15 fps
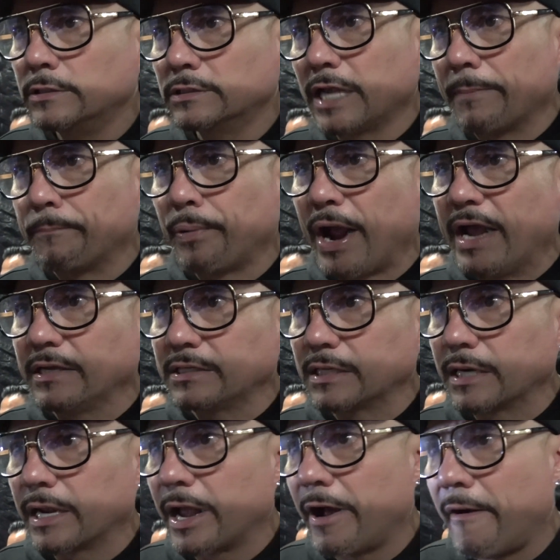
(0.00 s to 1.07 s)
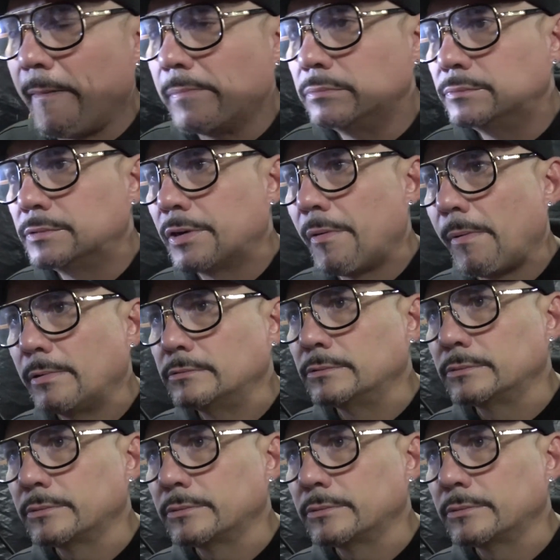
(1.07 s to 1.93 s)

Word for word: They praising him. How would it go if